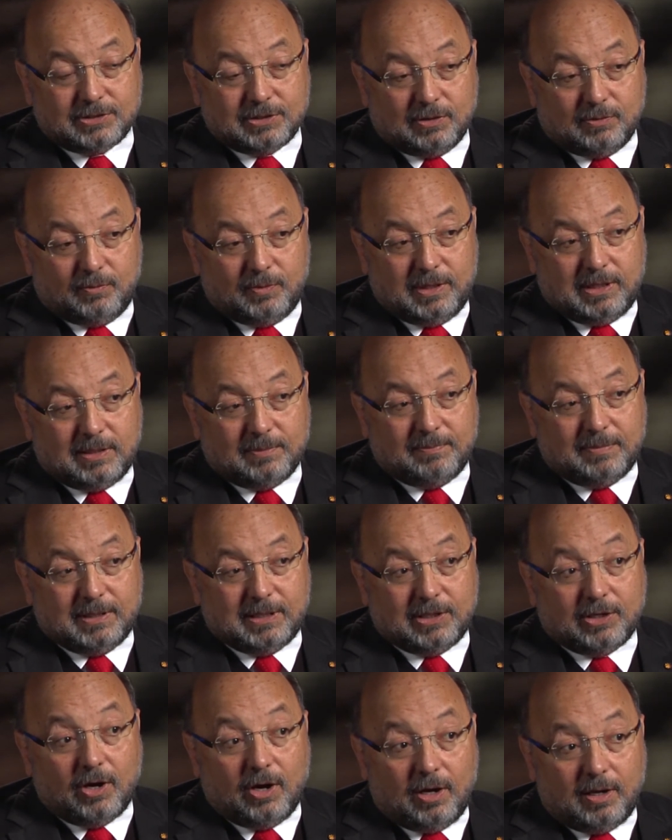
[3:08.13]
So we can be
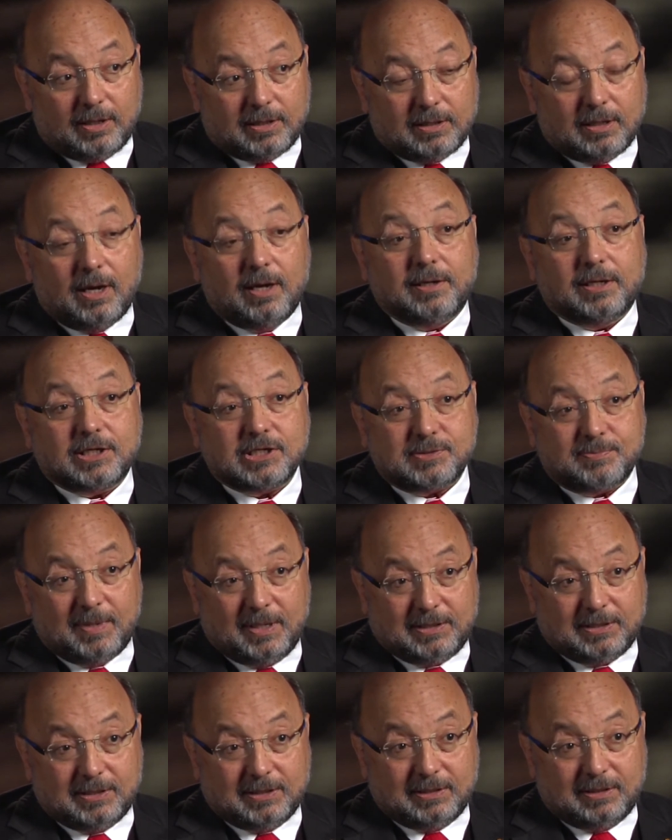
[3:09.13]
caught
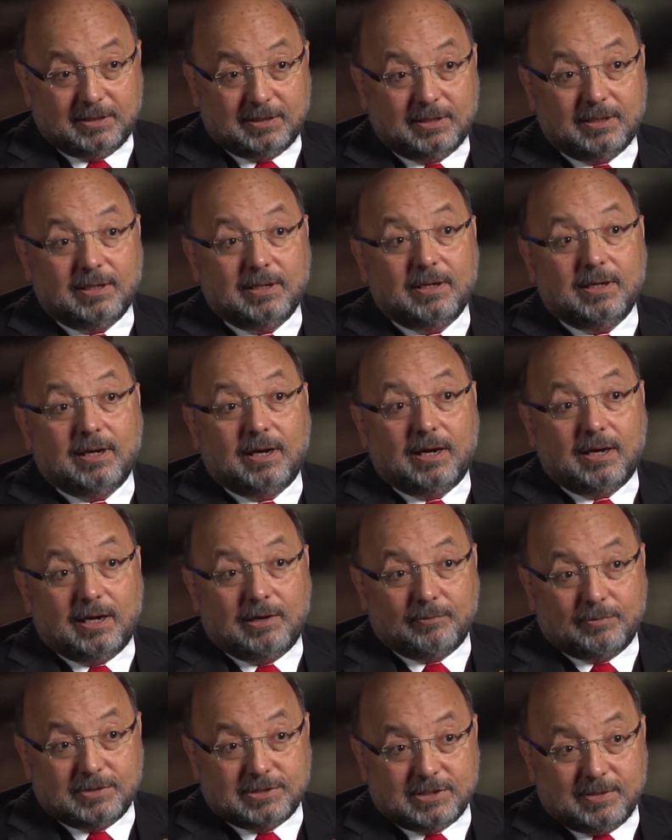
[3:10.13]
unexpected
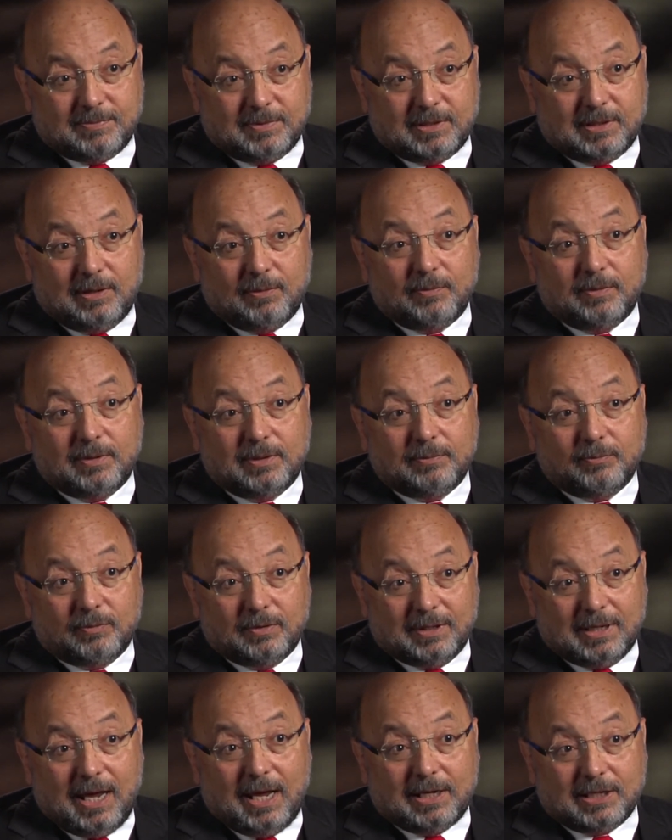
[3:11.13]
with something that
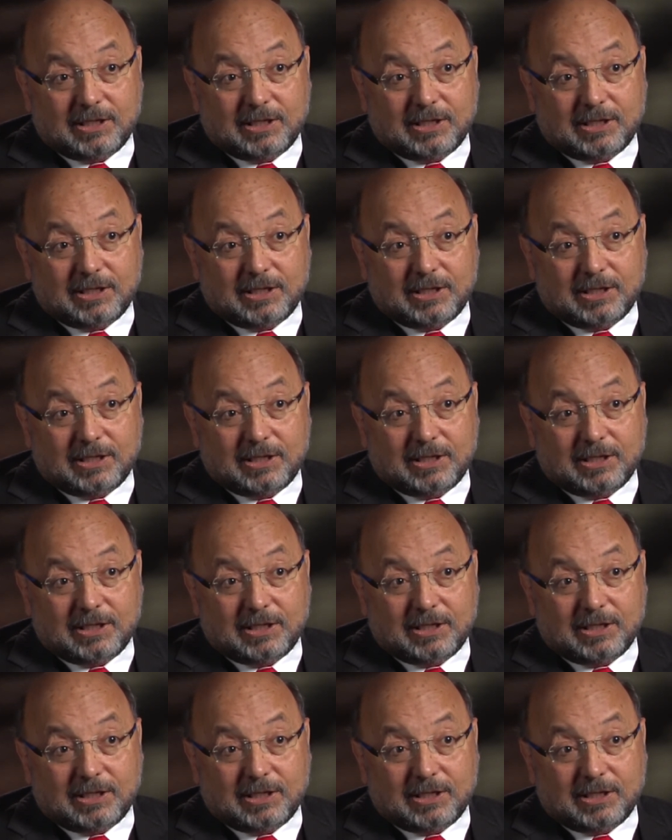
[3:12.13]
we're not